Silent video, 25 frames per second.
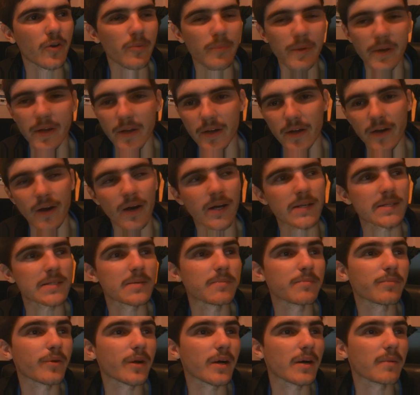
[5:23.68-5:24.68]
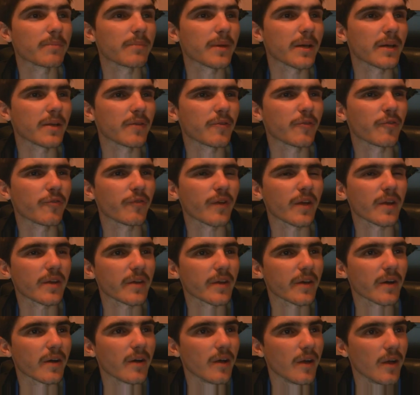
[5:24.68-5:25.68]
minute. Kyson Brown beat a
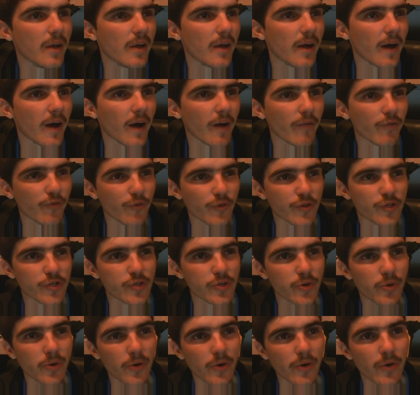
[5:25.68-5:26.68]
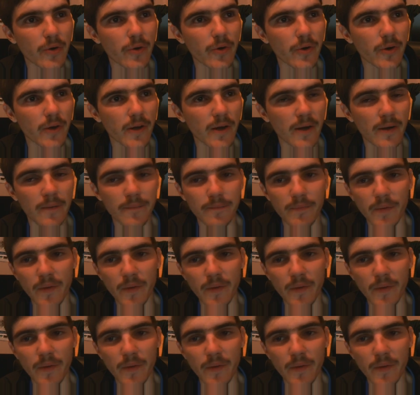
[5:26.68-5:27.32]
defender after a short corner.